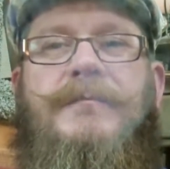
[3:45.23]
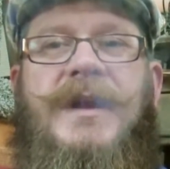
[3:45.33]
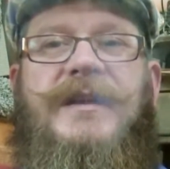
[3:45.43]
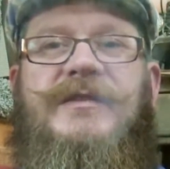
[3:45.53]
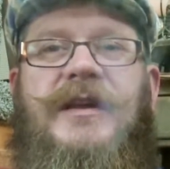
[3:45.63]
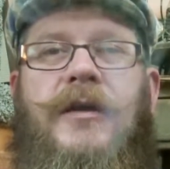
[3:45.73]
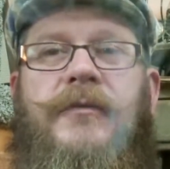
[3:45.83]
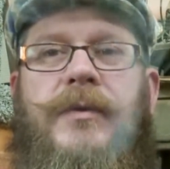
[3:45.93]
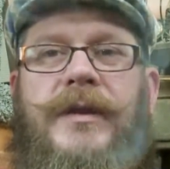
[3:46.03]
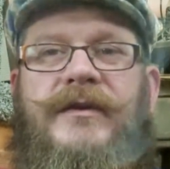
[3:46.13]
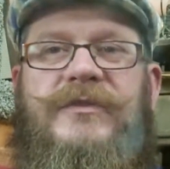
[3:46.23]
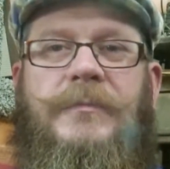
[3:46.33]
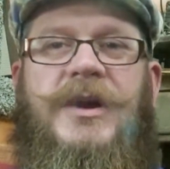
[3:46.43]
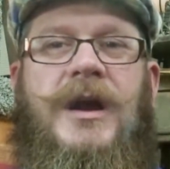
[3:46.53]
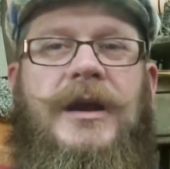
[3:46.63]
myself
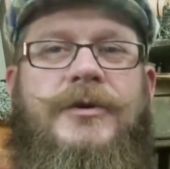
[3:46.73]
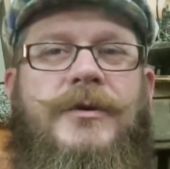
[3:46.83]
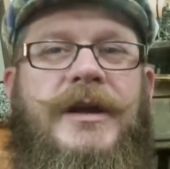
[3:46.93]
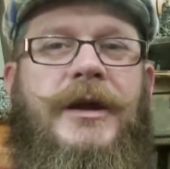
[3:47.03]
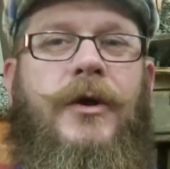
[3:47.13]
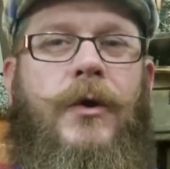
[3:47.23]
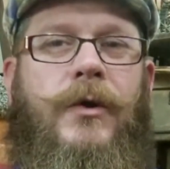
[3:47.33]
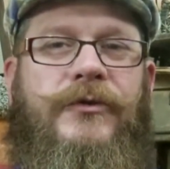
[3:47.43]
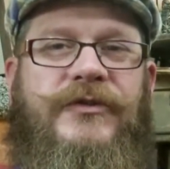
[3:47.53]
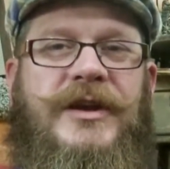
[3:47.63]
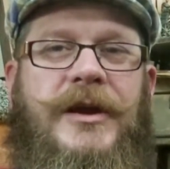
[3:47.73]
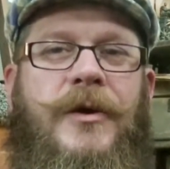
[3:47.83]
some concrete goals,